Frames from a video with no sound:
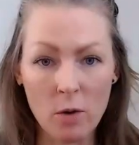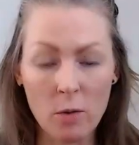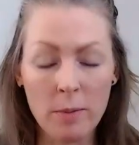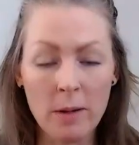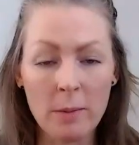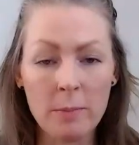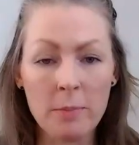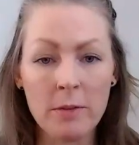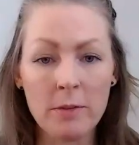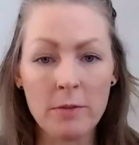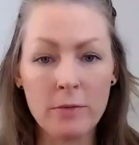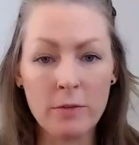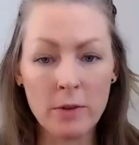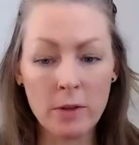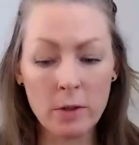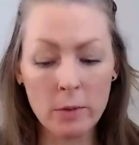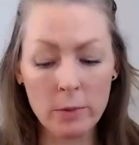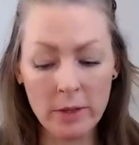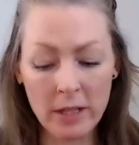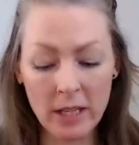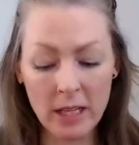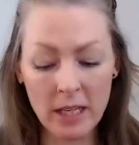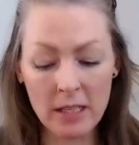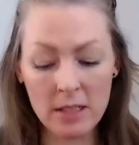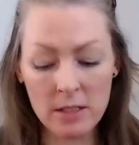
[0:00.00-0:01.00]
But before we
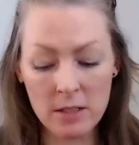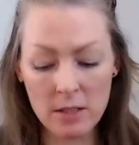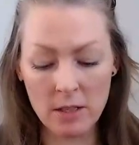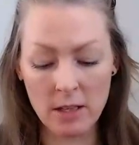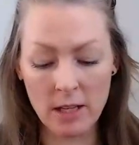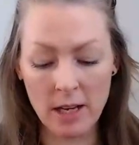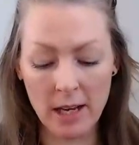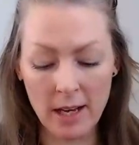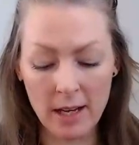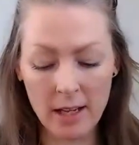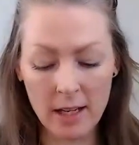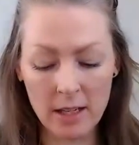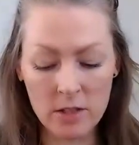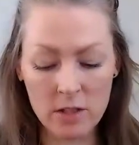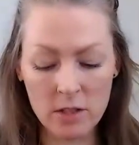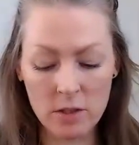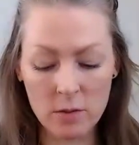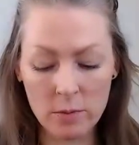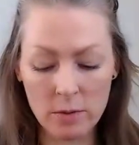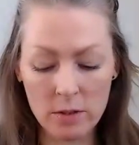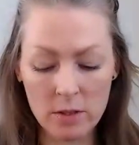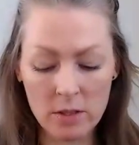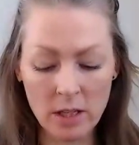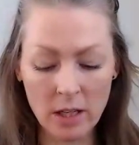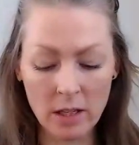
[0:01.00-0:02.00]
get into that, I just
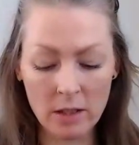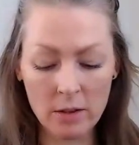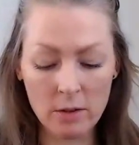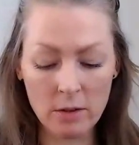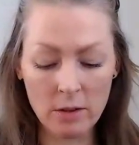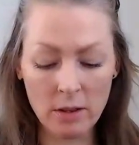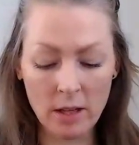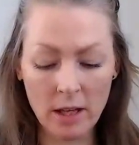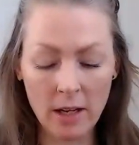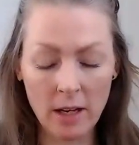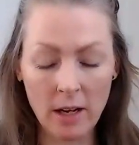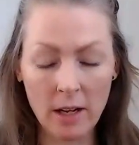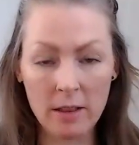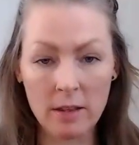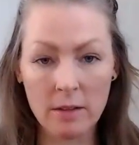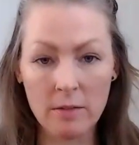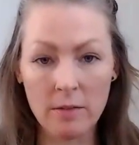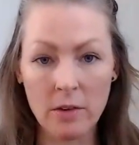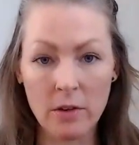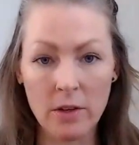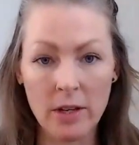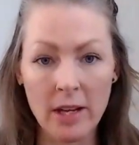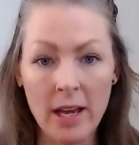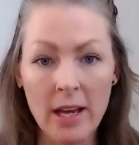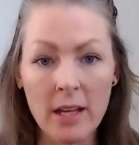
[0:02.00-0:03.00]
want to tell you that at the
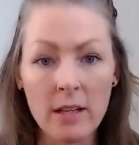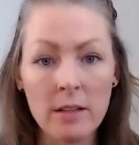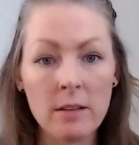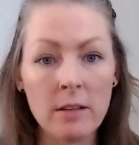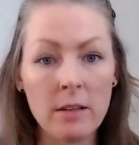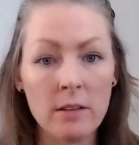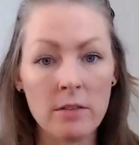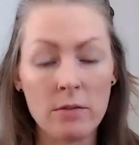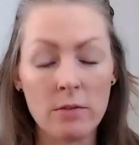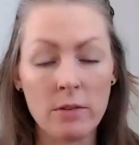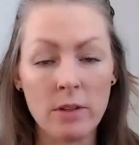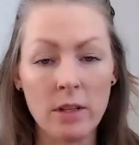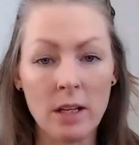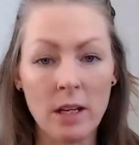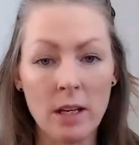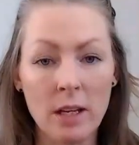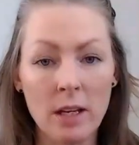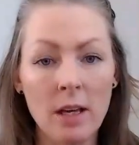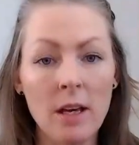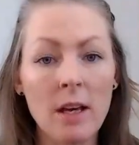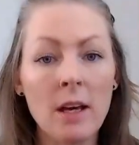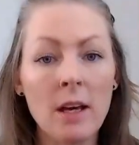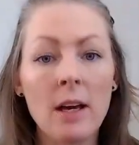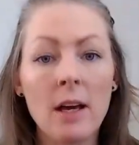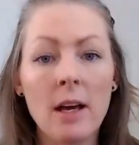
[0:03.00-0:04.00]
very end of this reading,
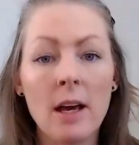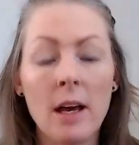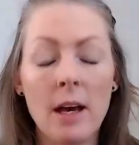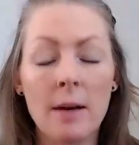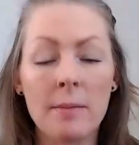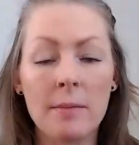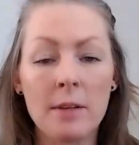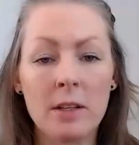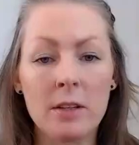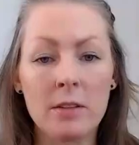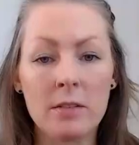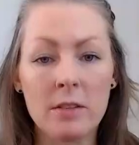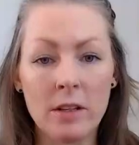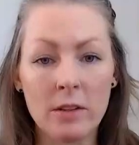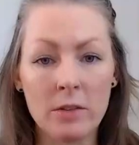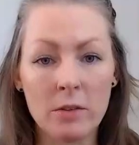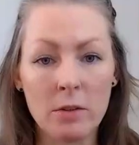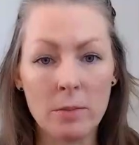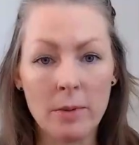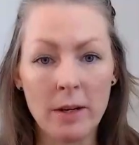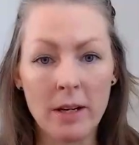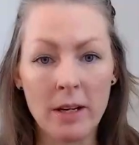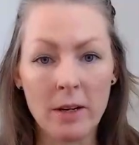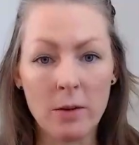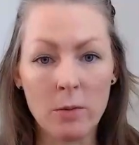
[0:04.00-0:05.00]
I'm going to tell you
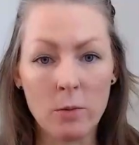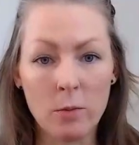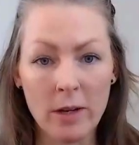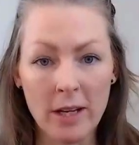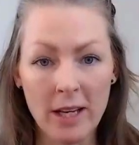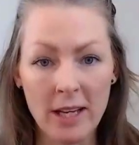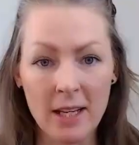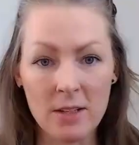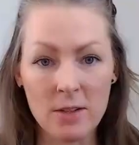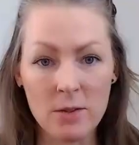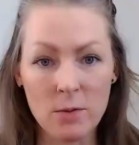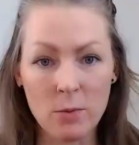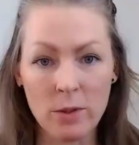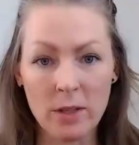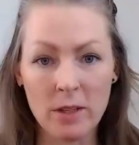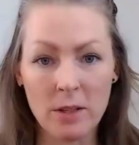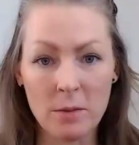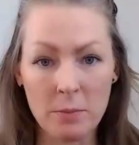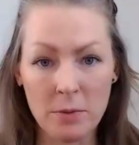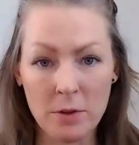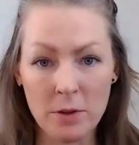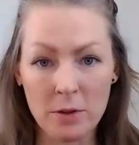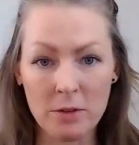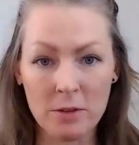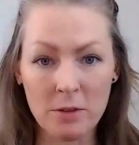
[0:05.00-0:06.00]
about a way to win a
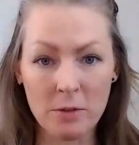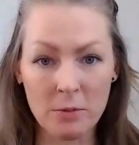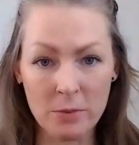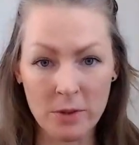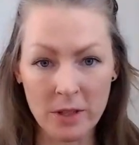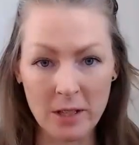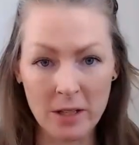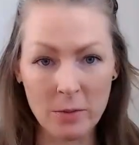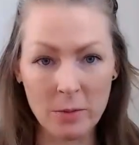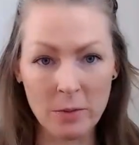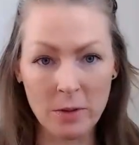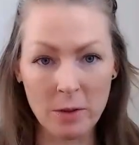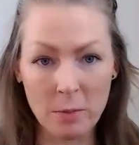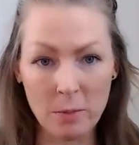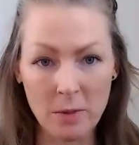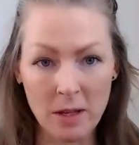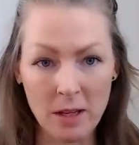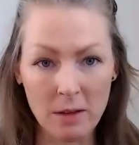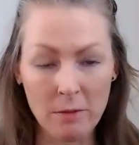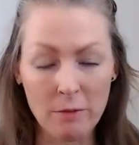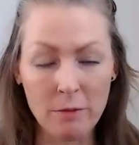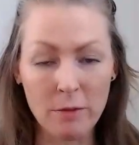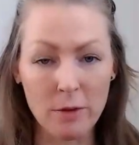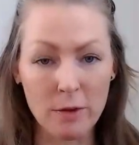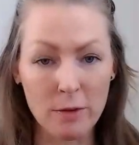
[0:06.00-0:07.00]
personal reading with me
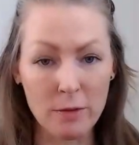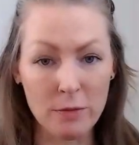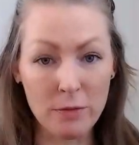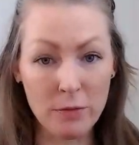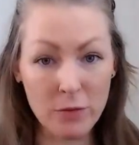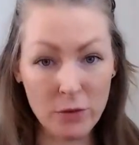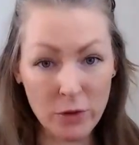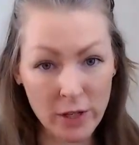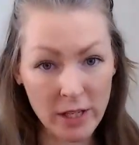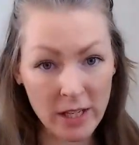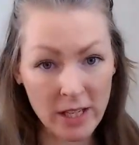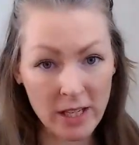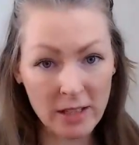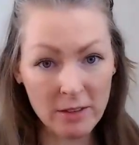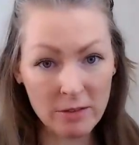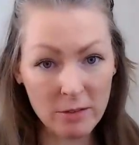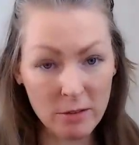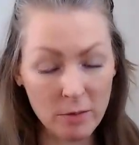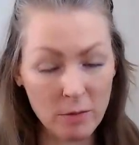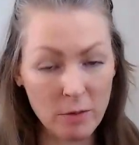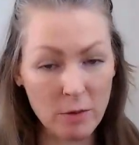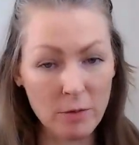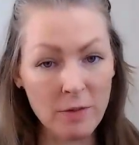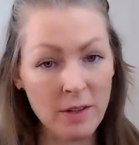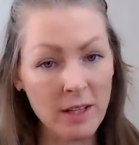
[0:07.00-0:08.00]
for free. So
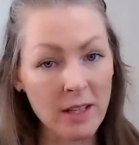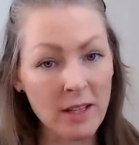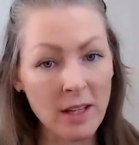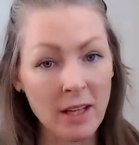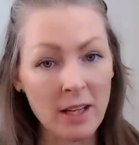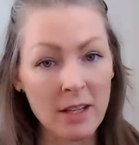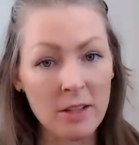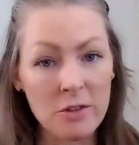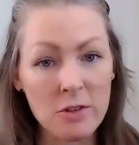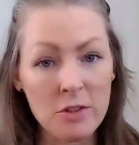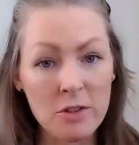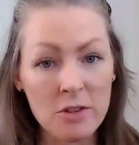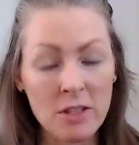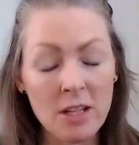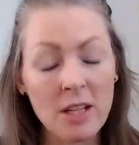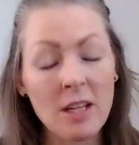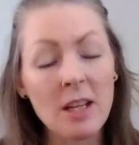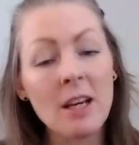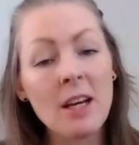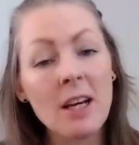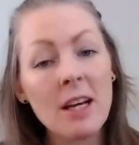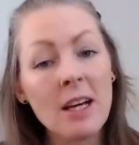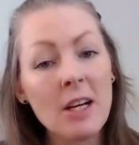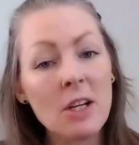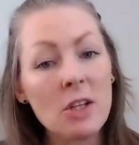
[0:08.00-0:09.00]
if you find that interesting,
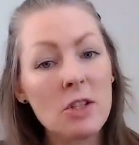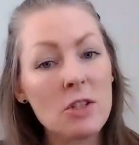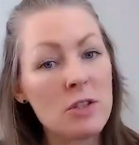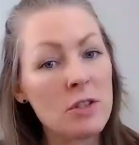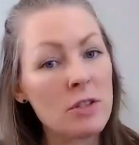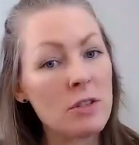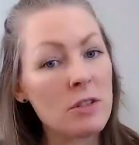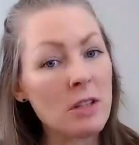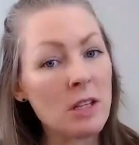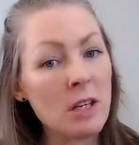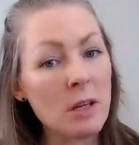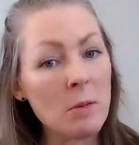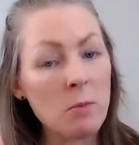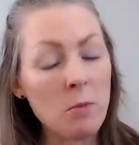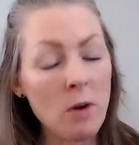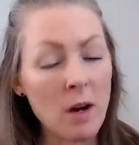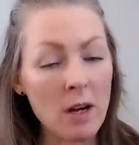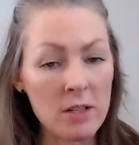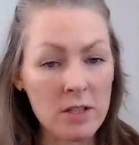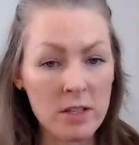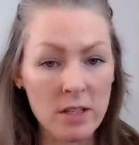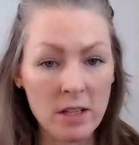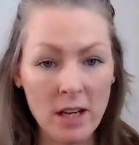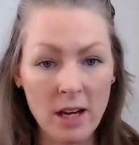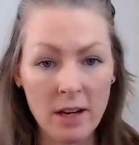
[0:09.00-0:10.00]
just keep
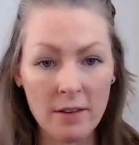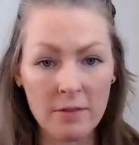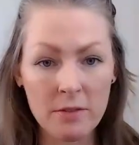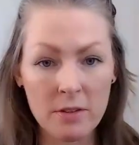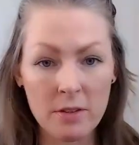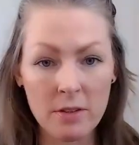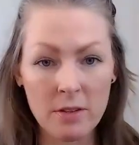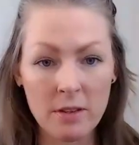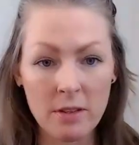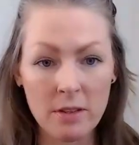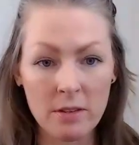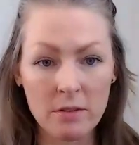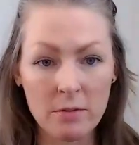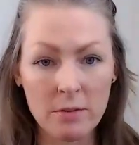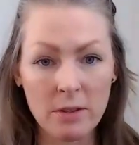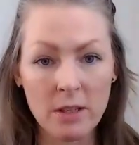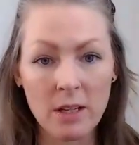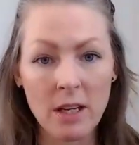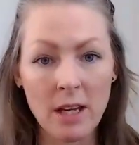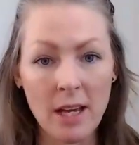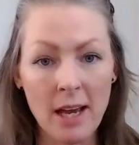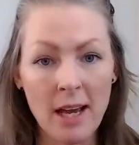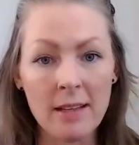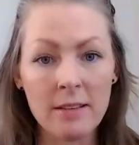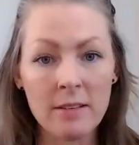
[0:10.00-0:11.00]
watching after this
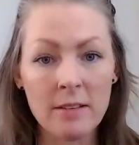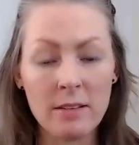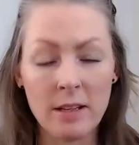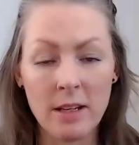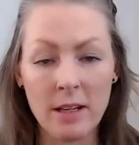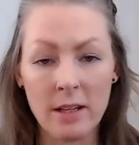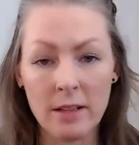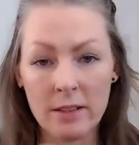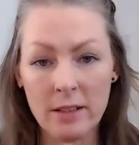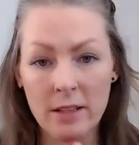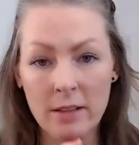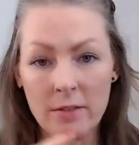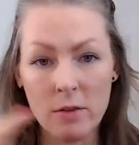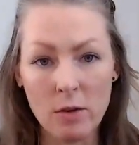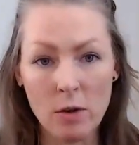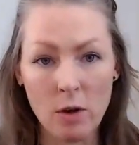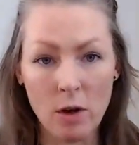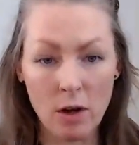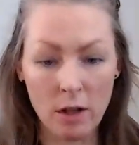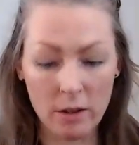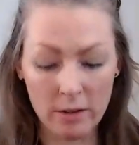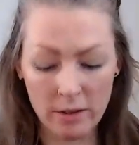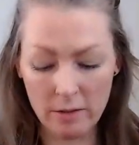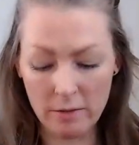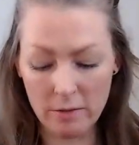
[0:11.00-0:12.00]
reading ends and I'll give you
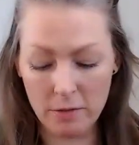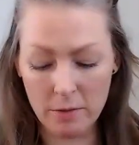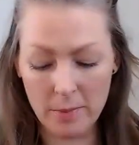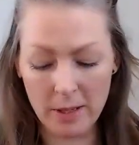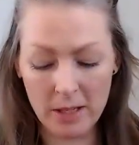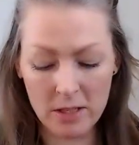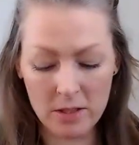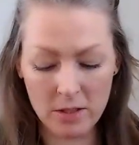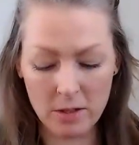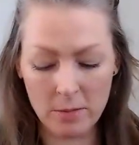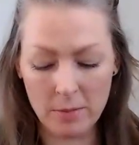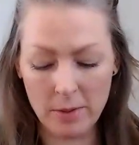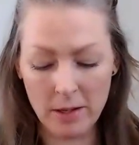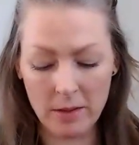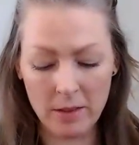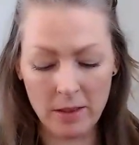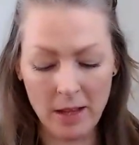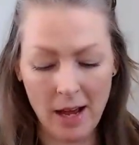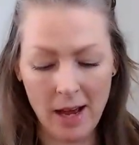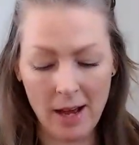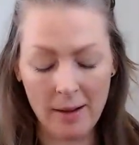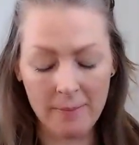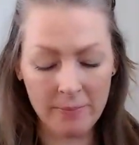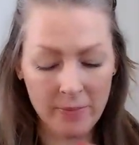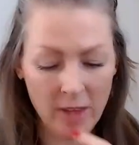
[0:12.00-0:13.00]
all the information about
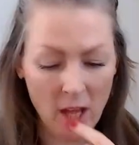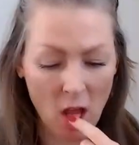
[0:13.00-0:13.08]
that.